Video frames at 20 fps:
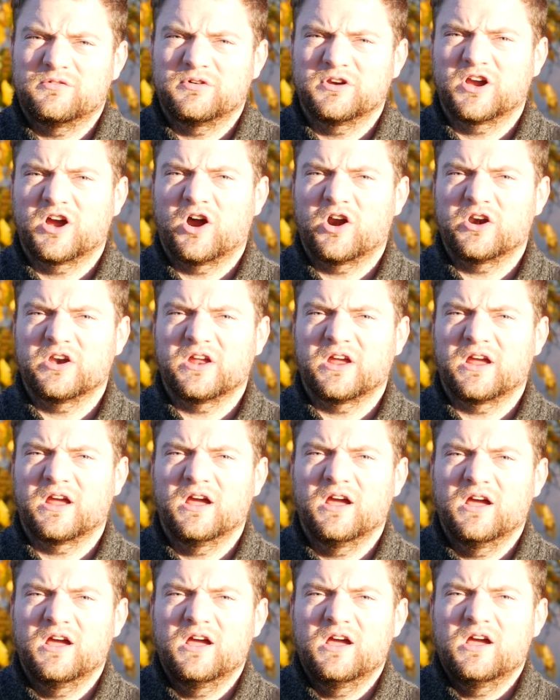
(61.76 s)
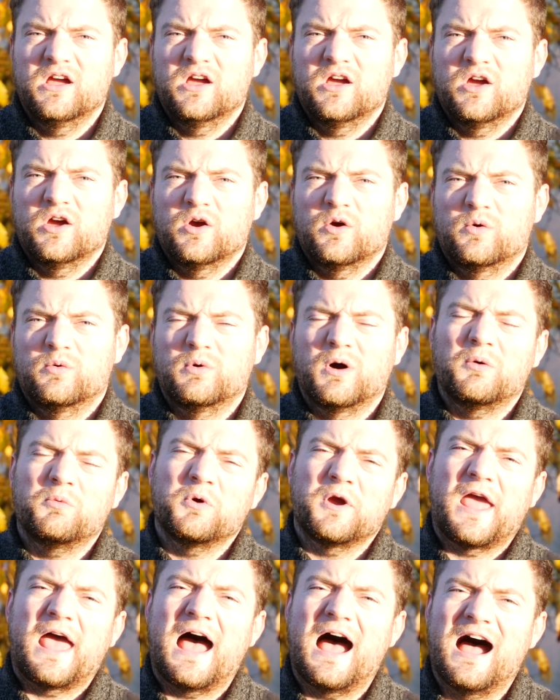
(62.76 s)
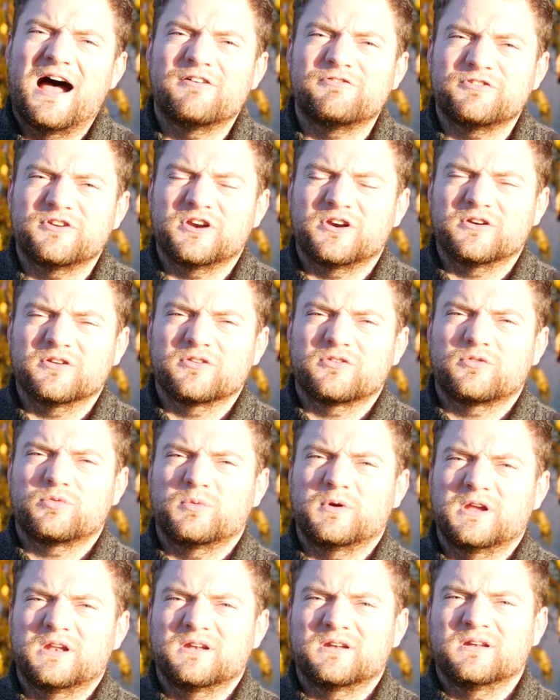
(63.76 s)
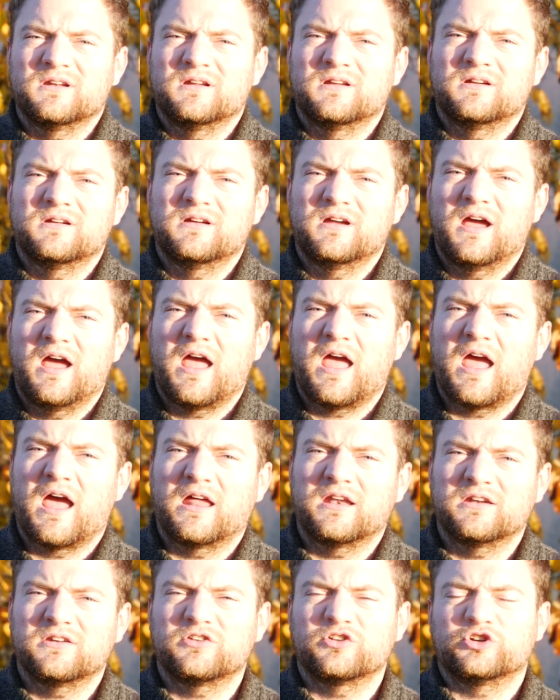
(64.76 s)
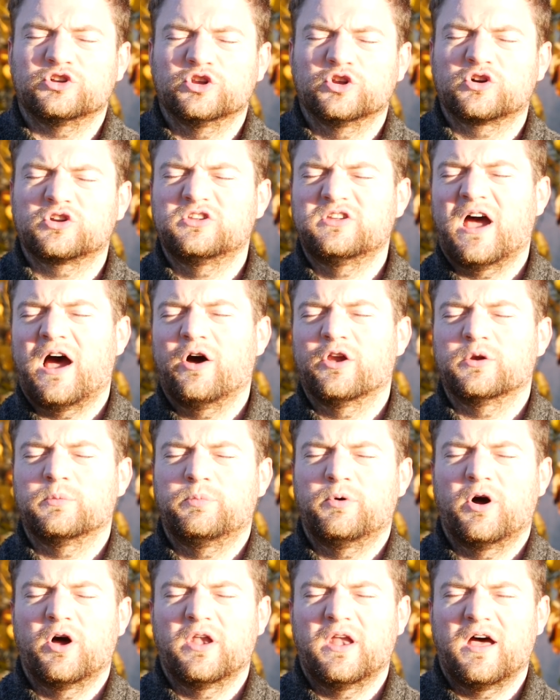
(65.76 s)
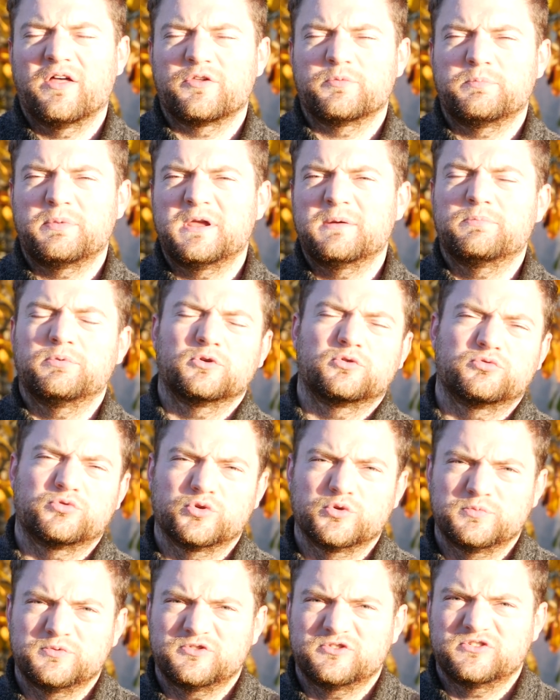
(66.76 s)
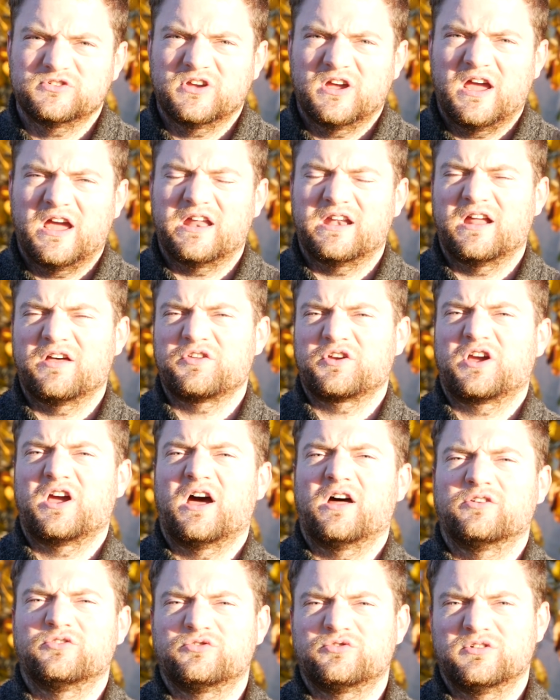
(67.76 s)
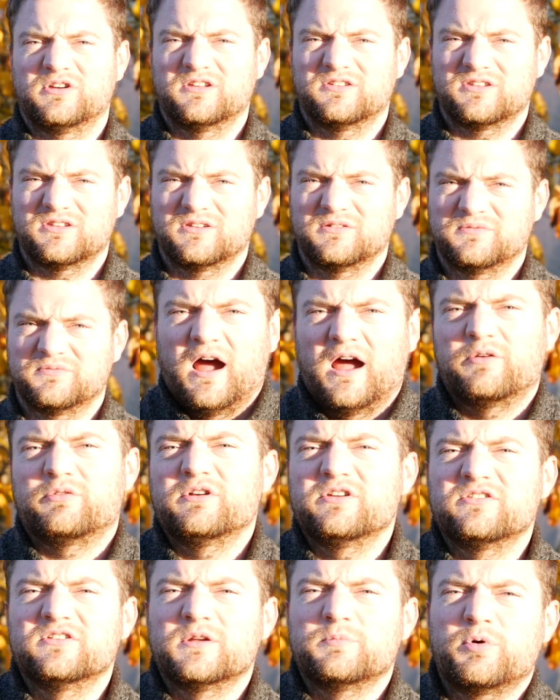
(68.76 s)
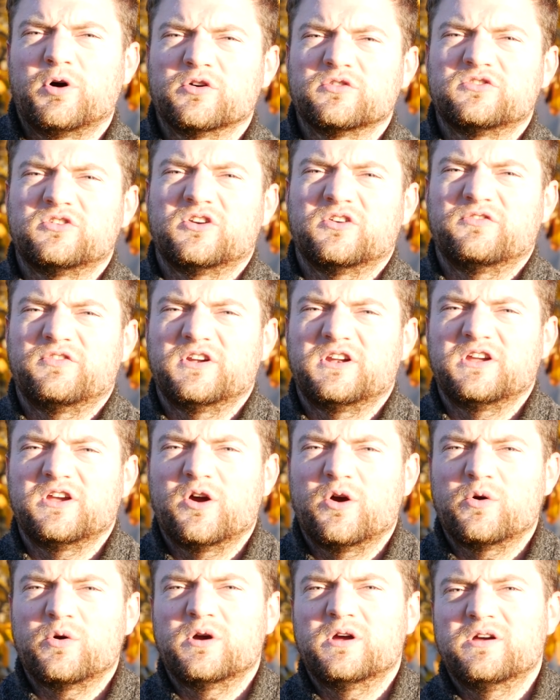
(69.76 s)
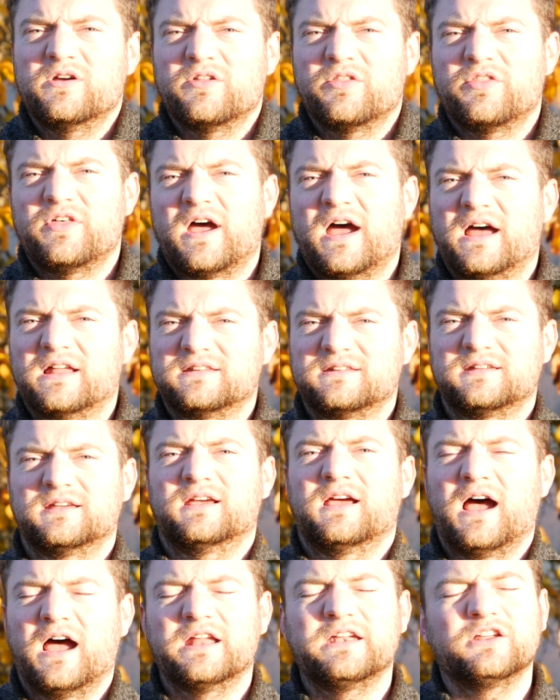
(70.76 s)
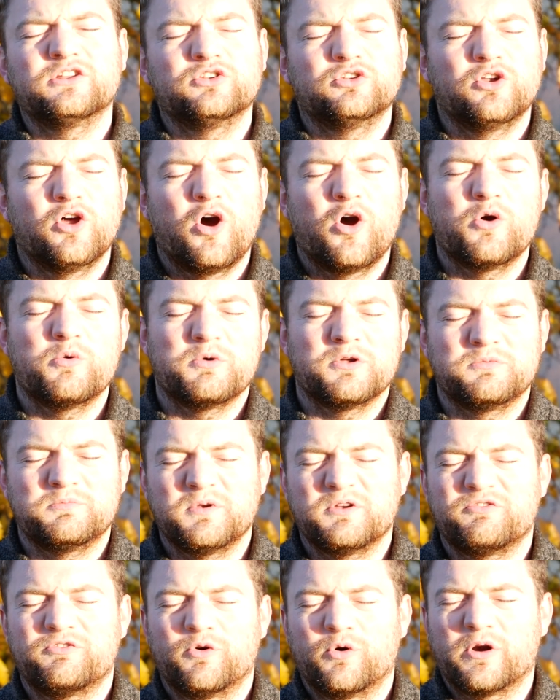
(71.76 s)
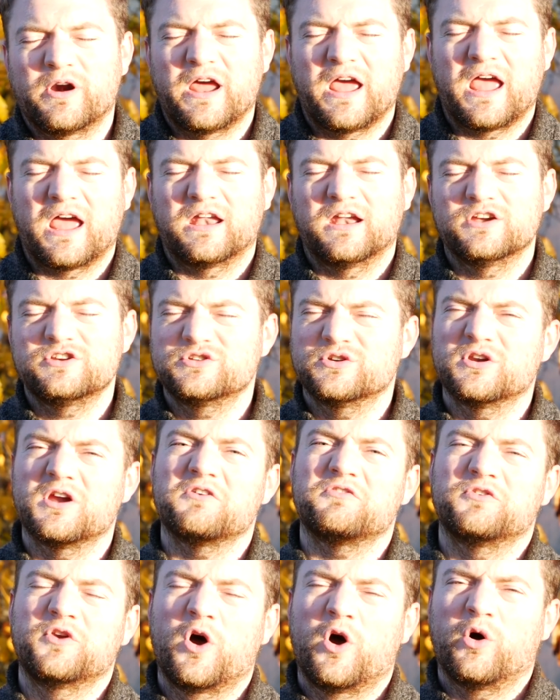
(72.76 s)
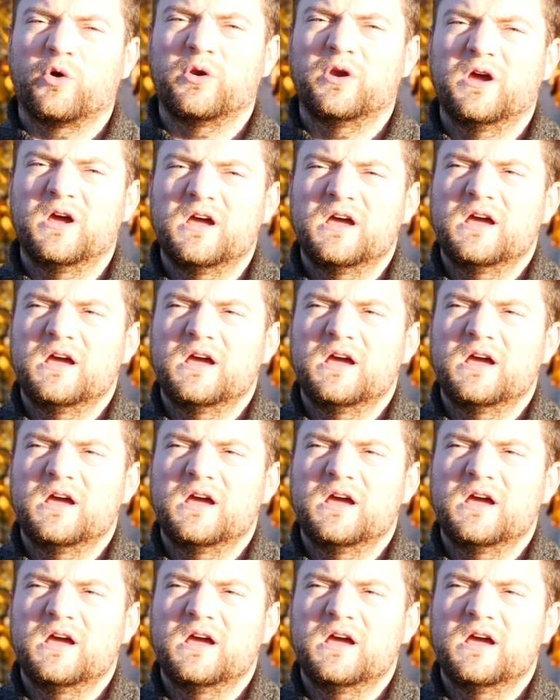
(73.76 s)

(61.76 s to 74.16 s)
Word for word: regarding what we have here in Sweden and look down upon other people groups and other countries. I recently posted a video that I didn't know it beforehand, I should have known,